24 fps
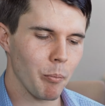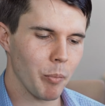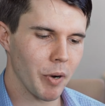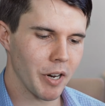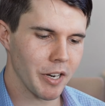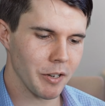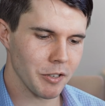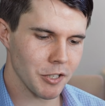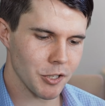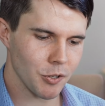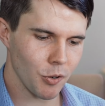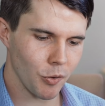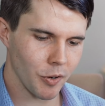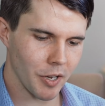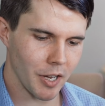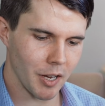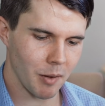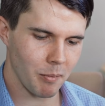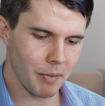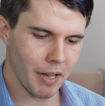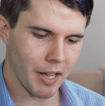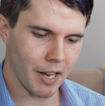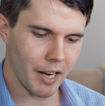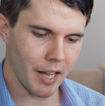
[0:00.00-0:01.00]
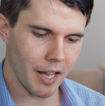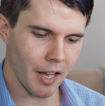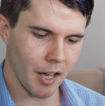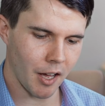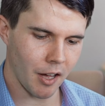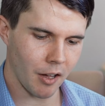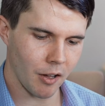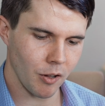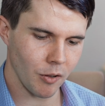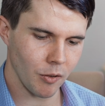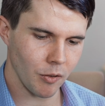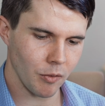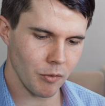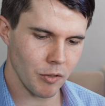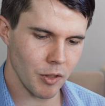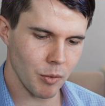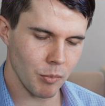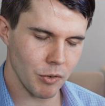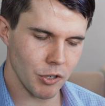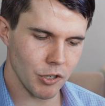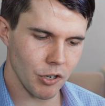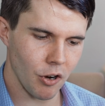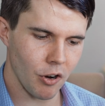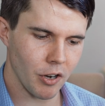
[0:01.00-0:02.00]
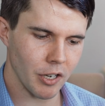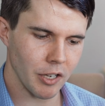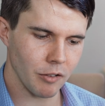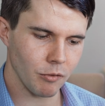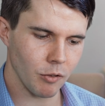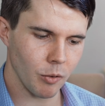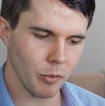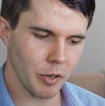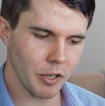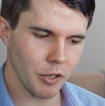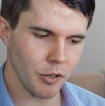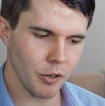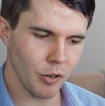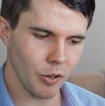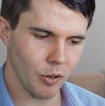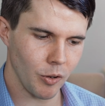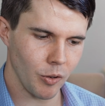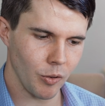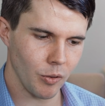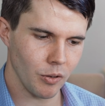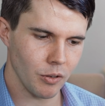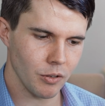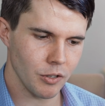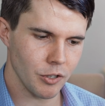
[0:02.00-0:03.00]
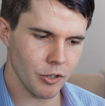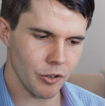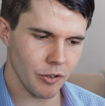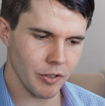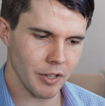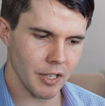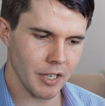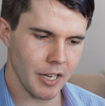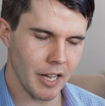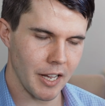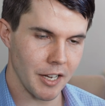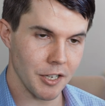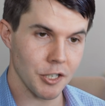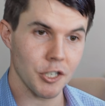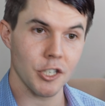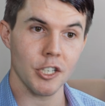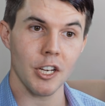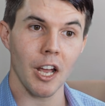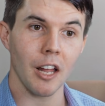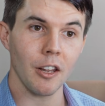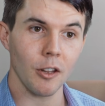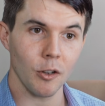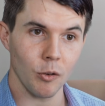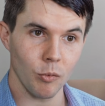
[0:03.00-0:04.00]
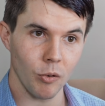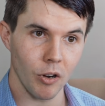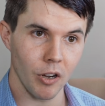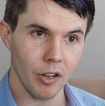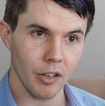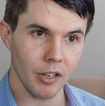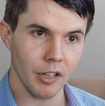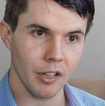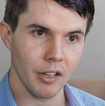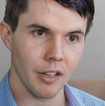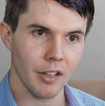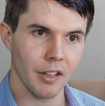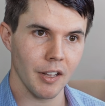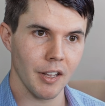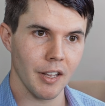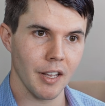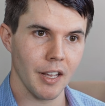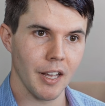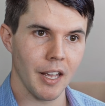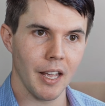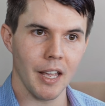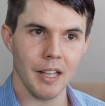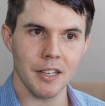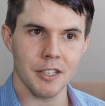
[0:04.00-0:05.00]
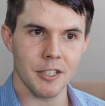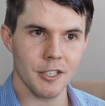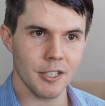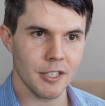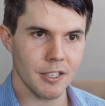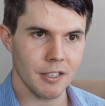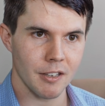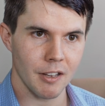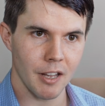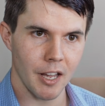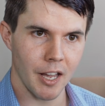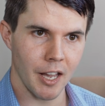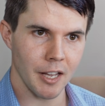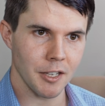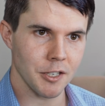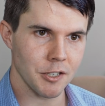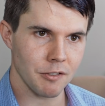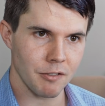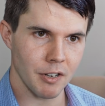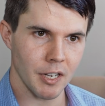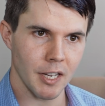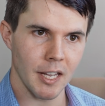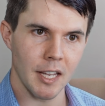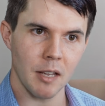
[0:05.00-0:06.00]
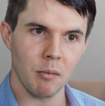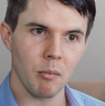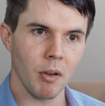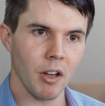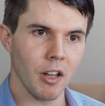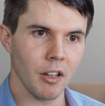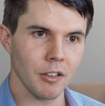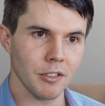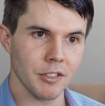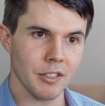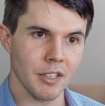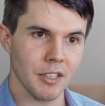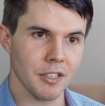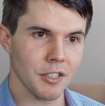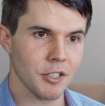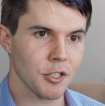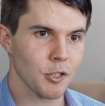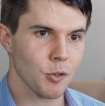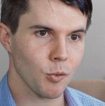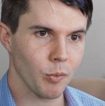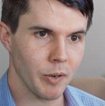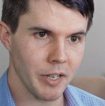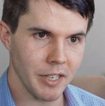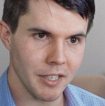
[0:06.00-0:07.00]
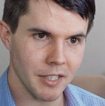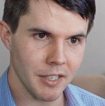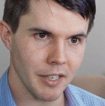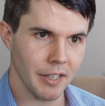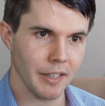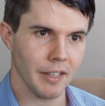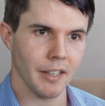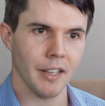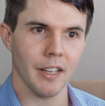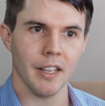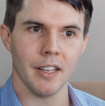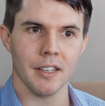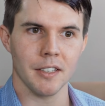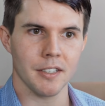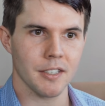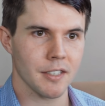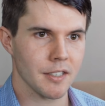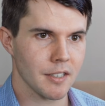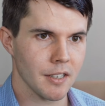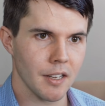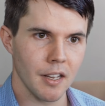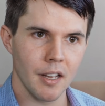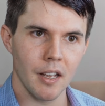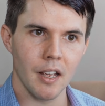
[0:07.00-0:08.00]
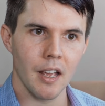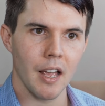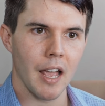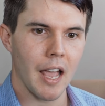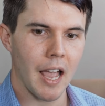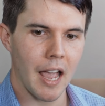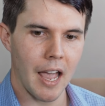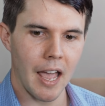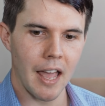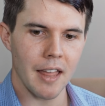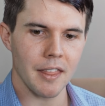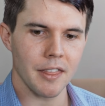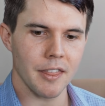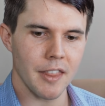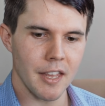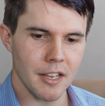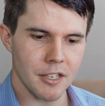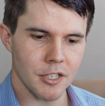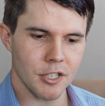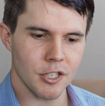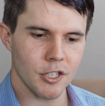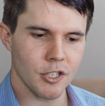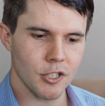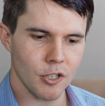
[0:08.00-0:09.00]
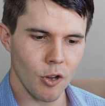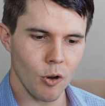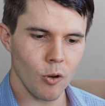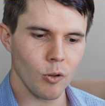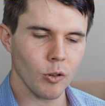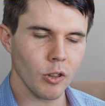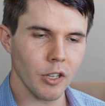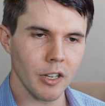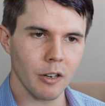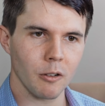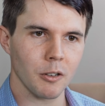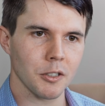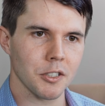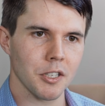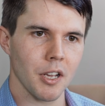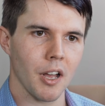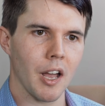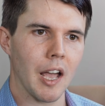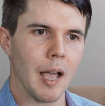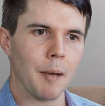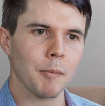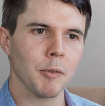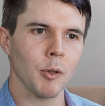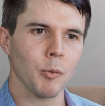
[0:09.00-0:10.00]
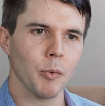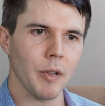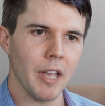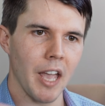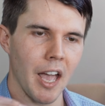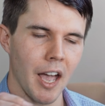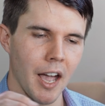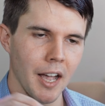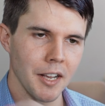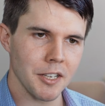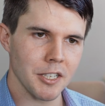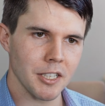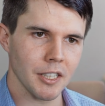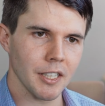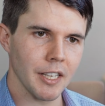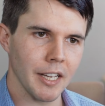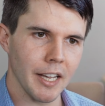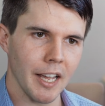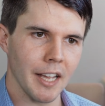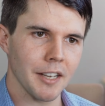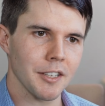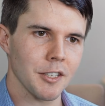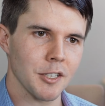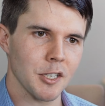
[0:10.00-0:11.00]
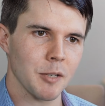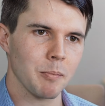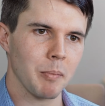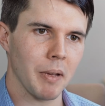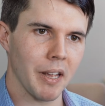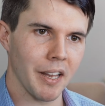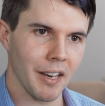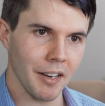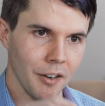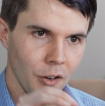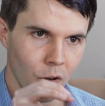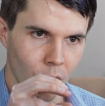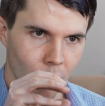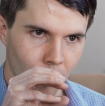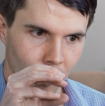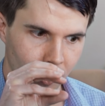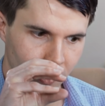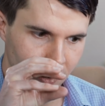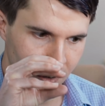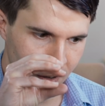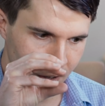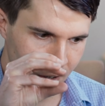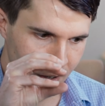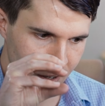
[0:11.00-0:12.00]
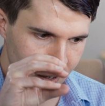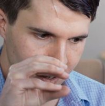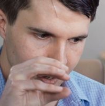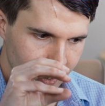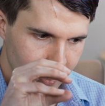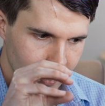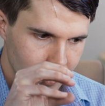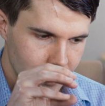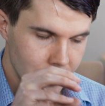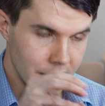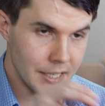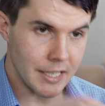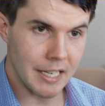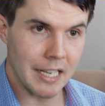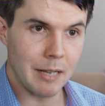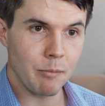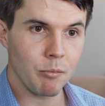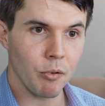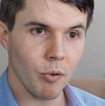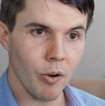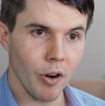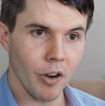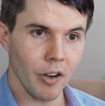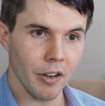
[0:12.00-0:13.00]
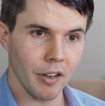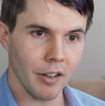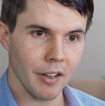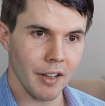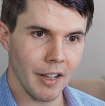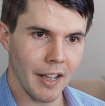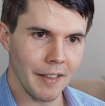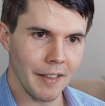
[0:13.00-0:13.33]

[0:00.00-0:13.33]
But it's talking about how the majority of what we do during the day is shallow work. Yeah. It's answering emails, it's tweeting, it's and there's so little time that we actually get to spend on deep work.